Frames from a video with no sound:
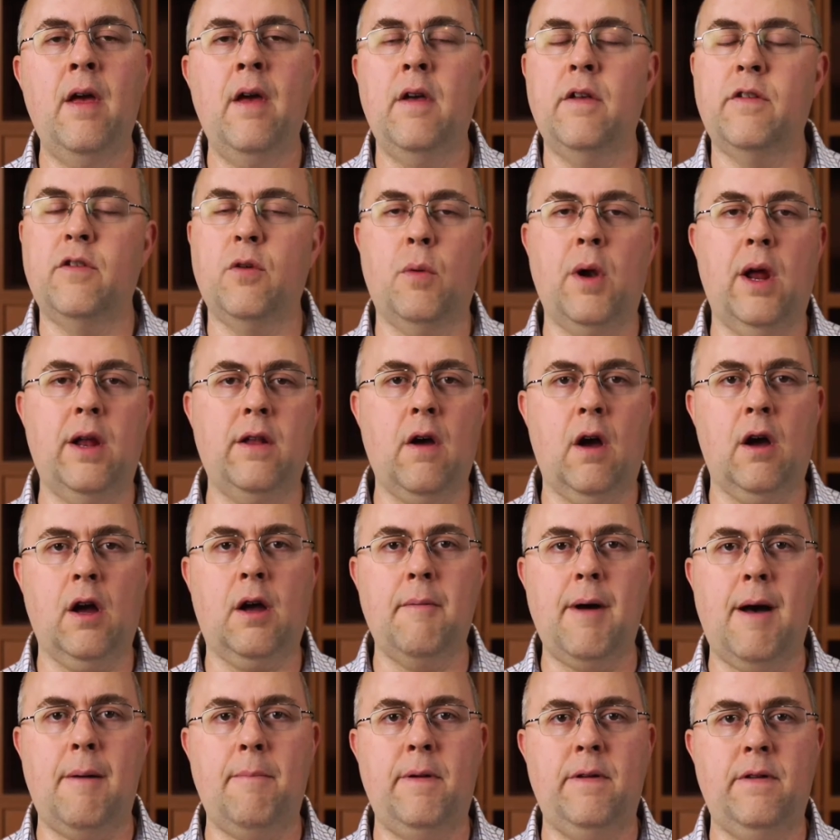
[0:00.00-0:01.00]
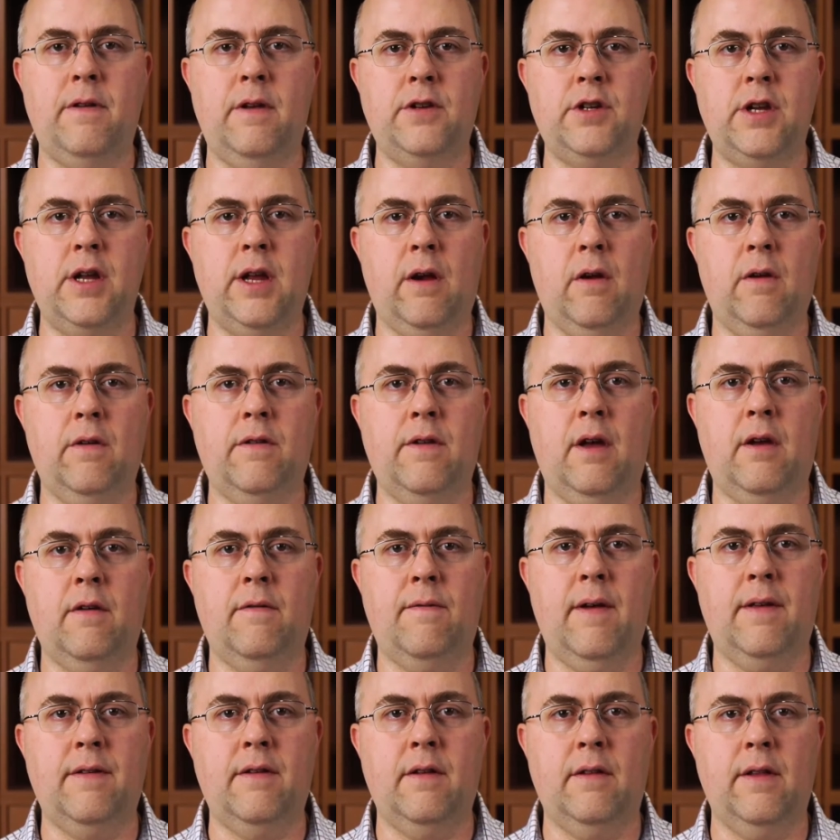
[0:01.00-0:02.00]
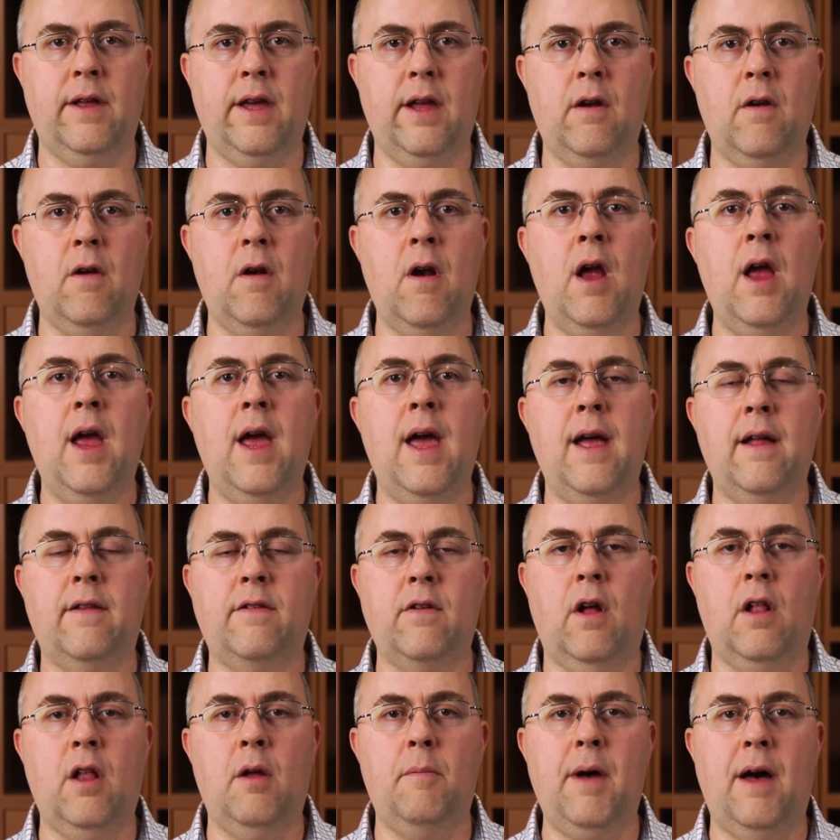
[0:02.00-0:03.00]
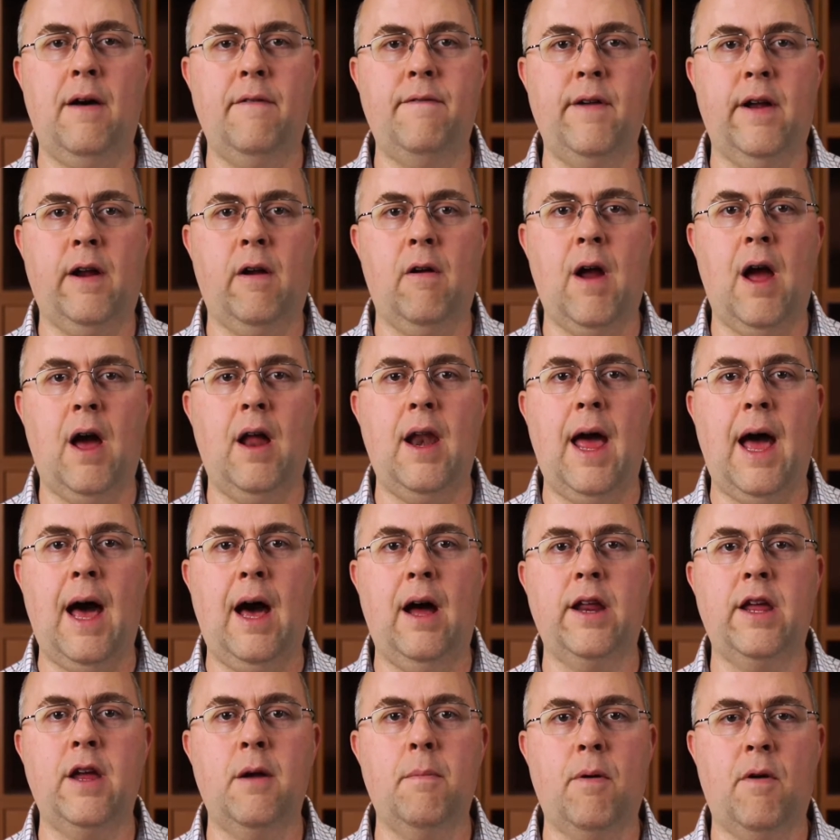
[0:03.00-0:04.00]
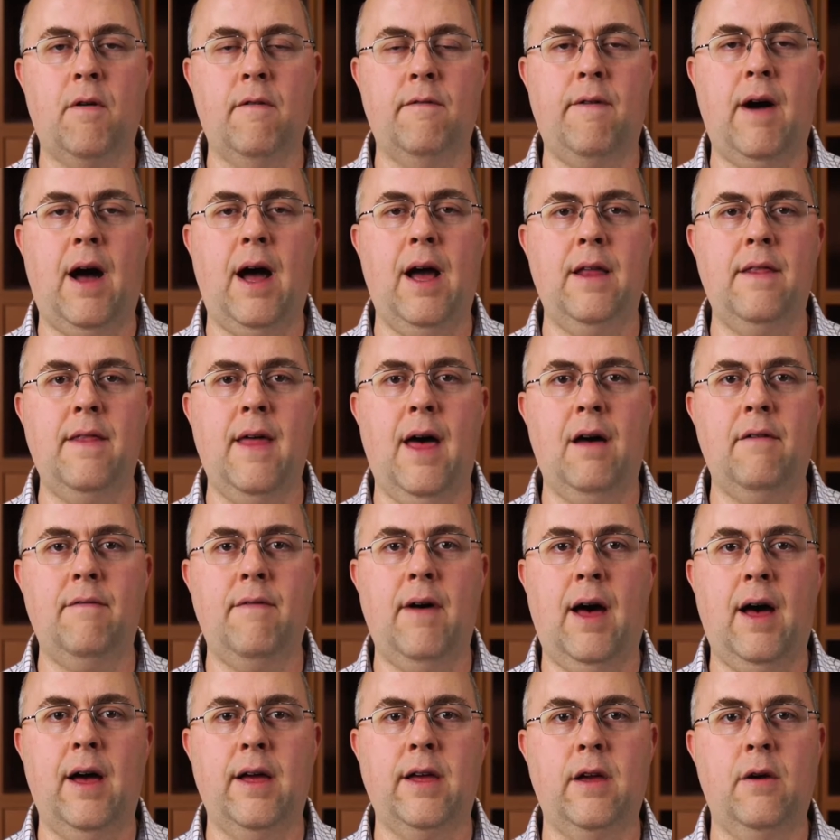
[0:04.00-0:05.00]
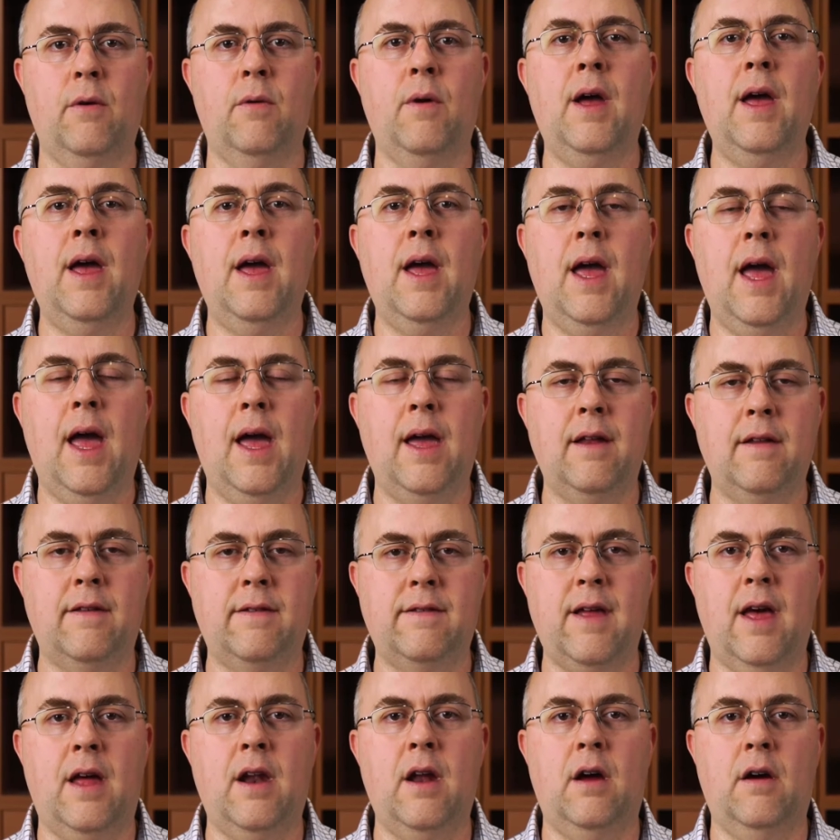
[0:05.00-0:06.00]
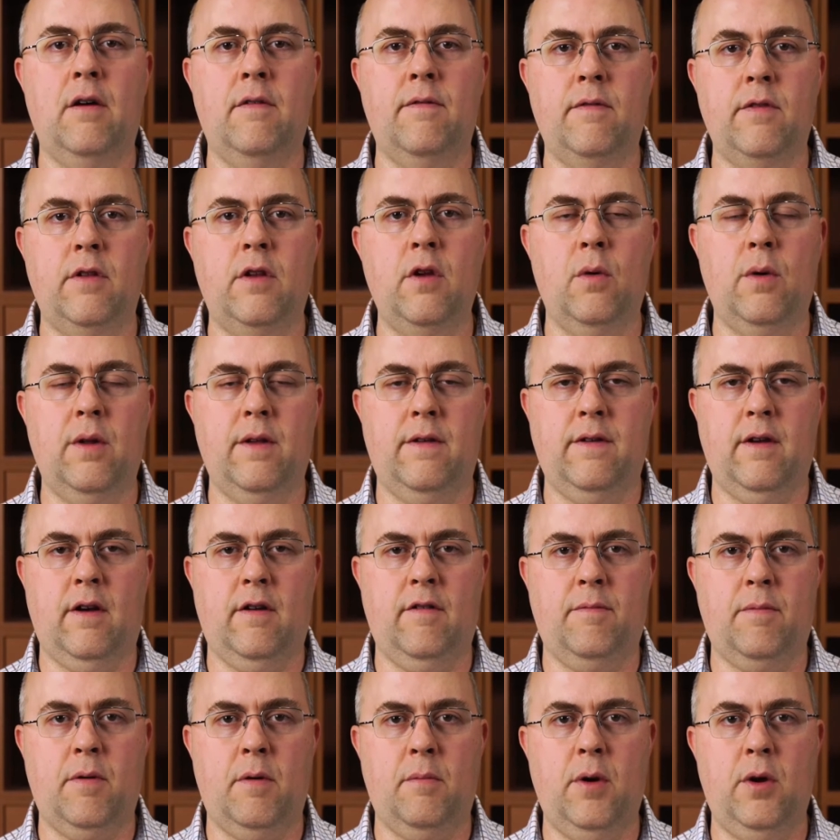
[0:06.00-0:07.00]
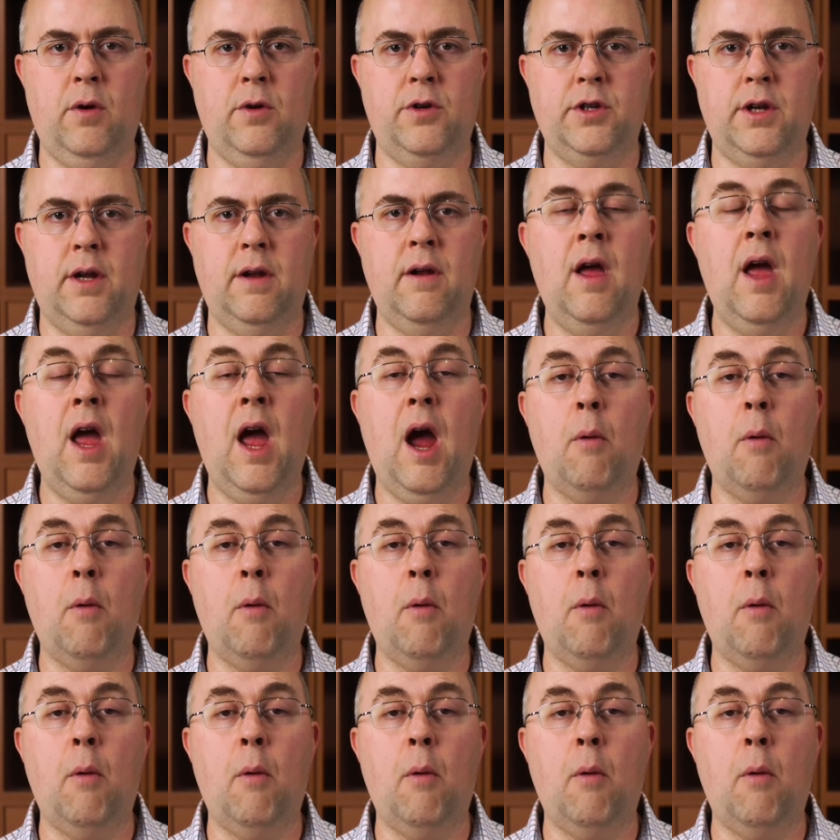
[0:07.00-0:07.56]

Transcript: So when I talk about positioning yourself as a leader, it's all about figuring out how do you provide that value instead of doing self-promotion.